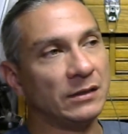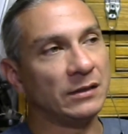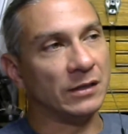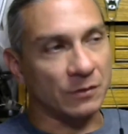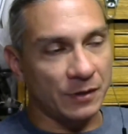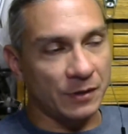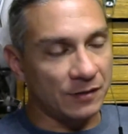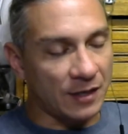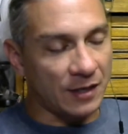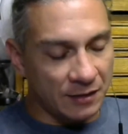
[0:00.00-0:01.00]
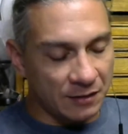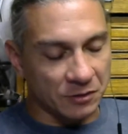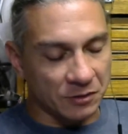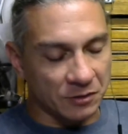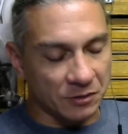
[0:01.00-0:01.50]
No, he's not
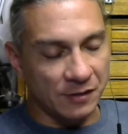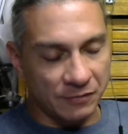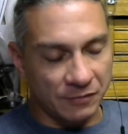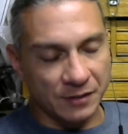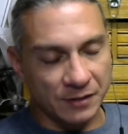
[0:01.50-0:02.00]
Hitler. It's different.